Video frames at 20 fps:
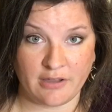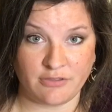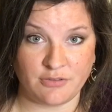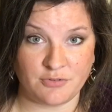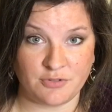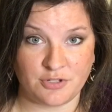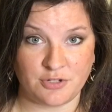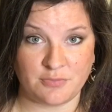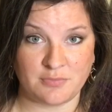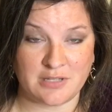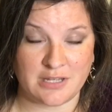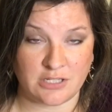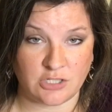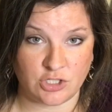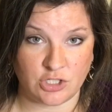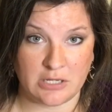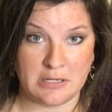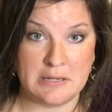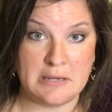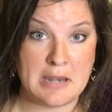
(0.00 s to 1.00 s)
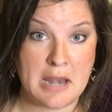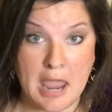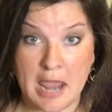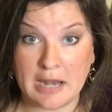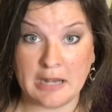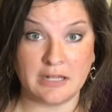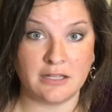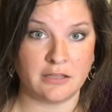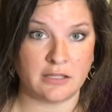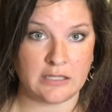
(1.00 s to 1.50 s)
out those terms like
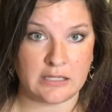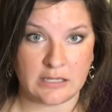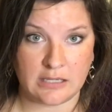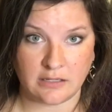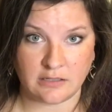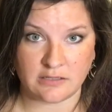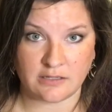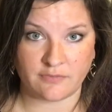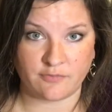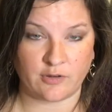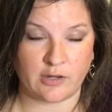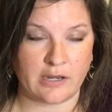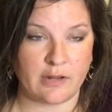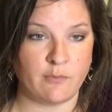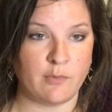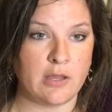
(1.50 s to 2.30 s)
genetically different,